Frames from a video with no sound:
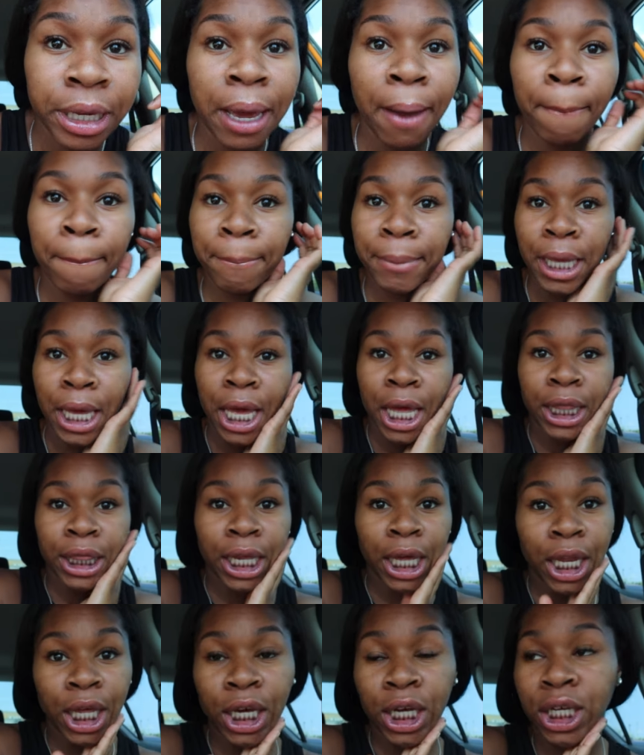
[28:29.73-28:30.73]
yep
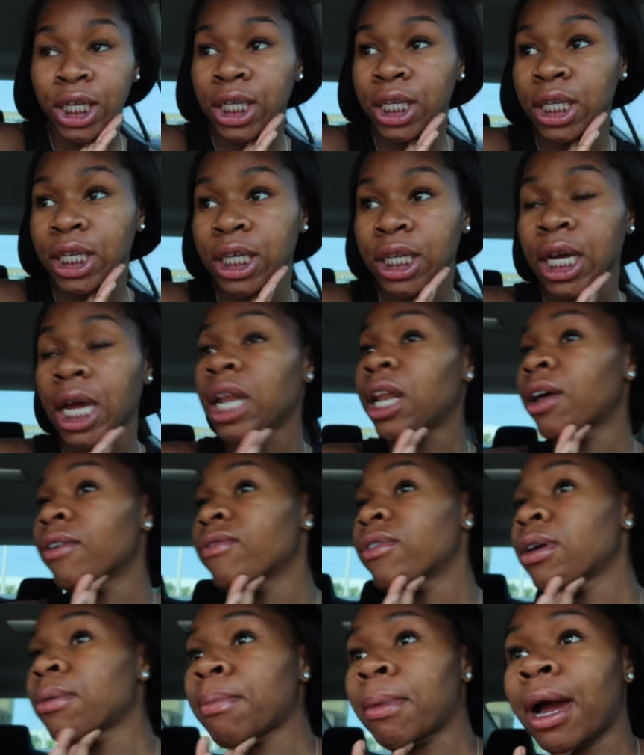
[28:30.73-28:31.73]
they look good i
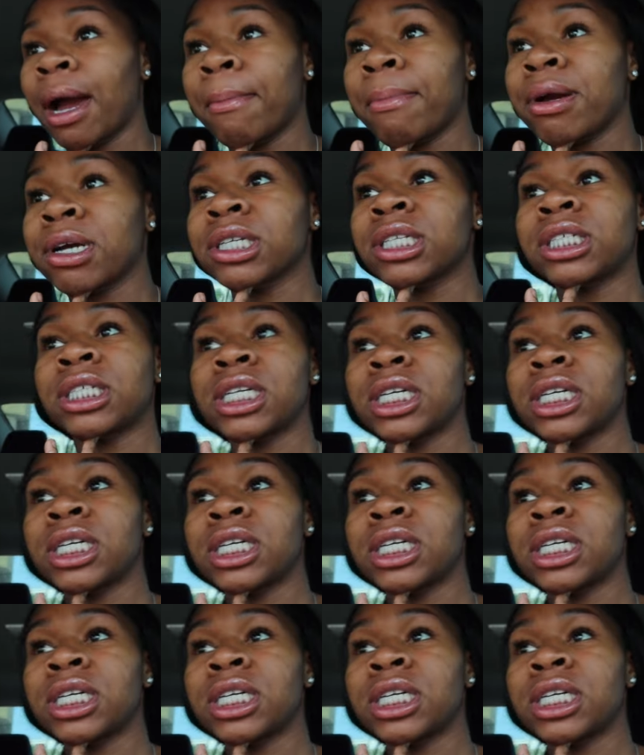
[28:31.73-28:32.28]
love getting my eyebrows